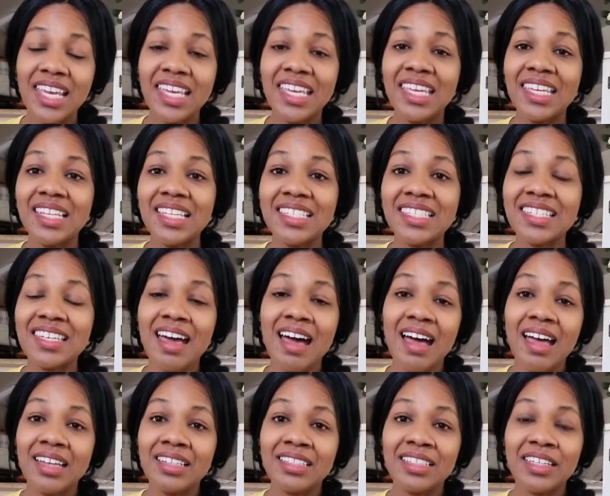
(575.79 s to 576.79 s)
It is
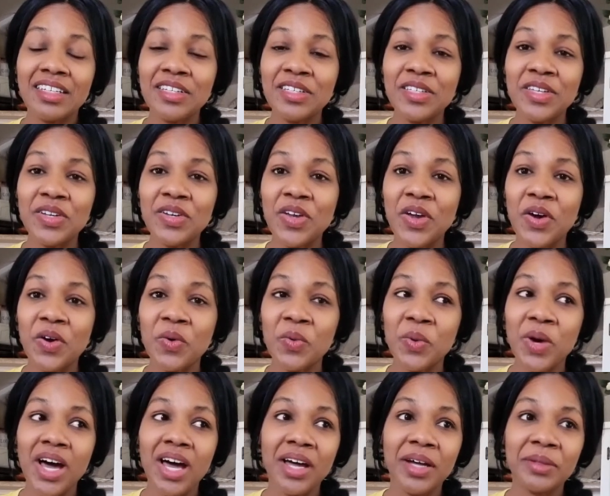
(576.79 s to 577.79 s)
not, you
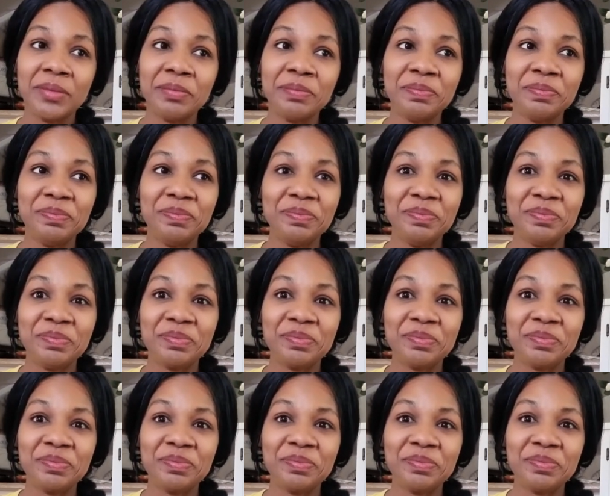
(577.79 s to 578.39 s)
know, um,